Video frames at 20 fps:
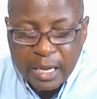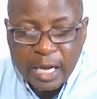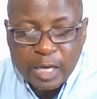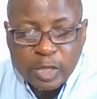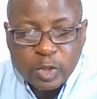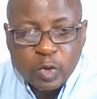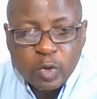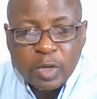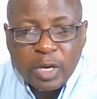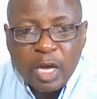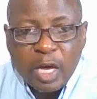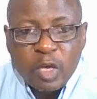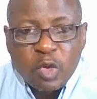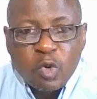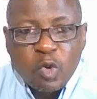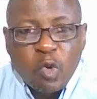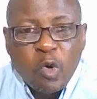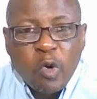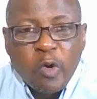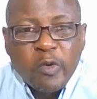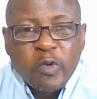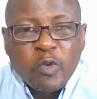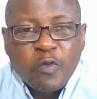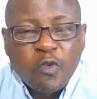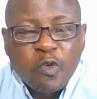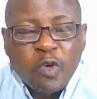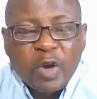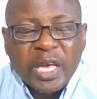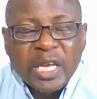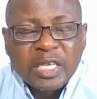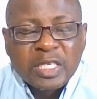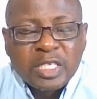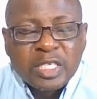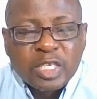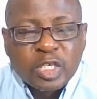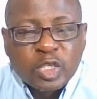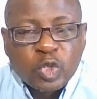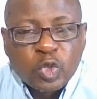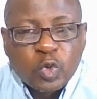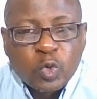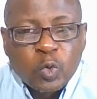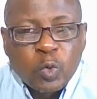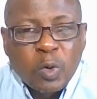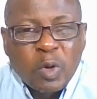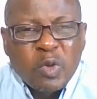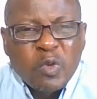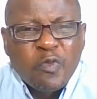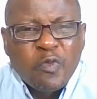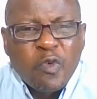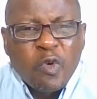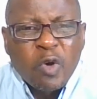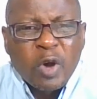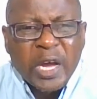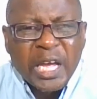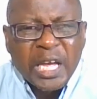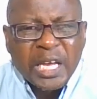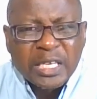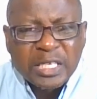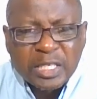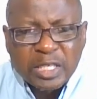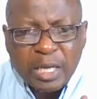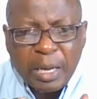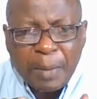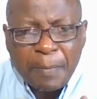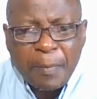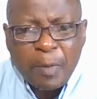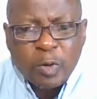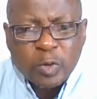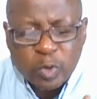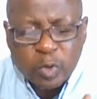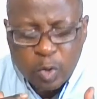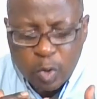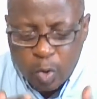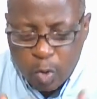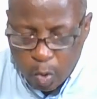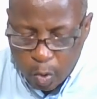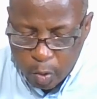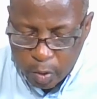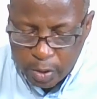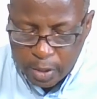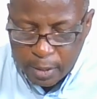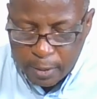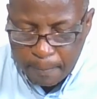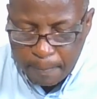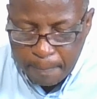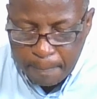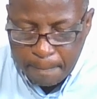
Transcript: Adonai, you, you forget Yeshua, you forget about God,